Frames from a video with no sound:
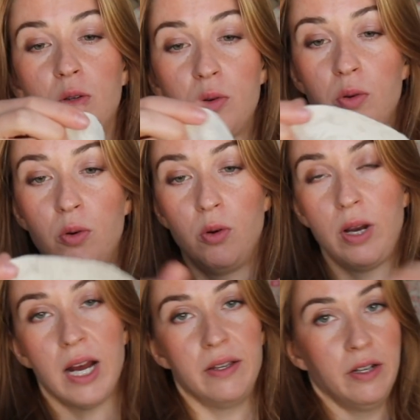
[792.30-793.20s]
to
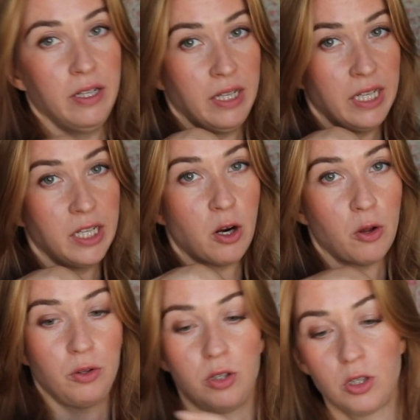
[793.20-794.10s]
gather it here
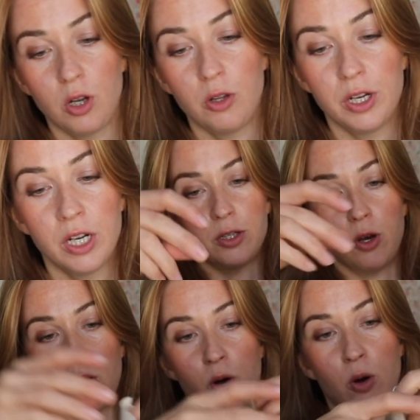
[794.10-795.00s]
on the shoulder.
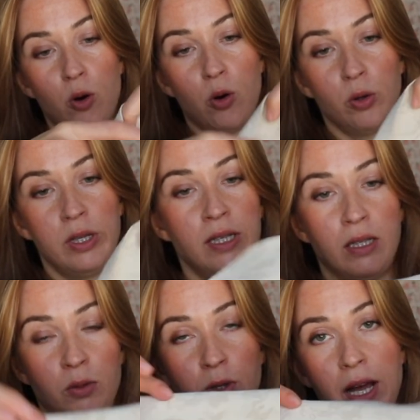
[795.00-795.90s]
So this
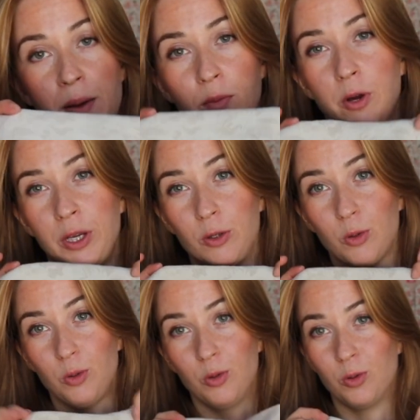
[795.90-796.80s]
is what I'm going
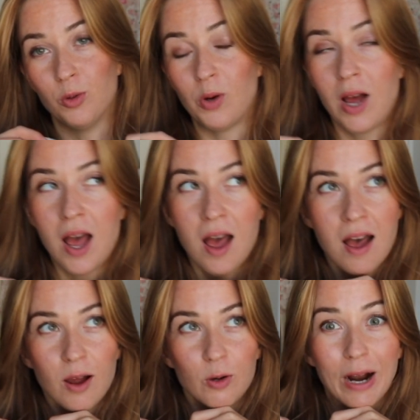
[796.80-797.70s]
to do
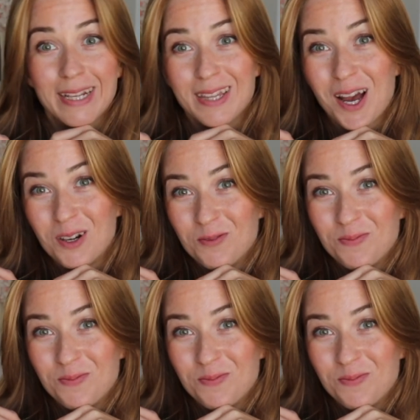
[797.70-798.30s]
right now.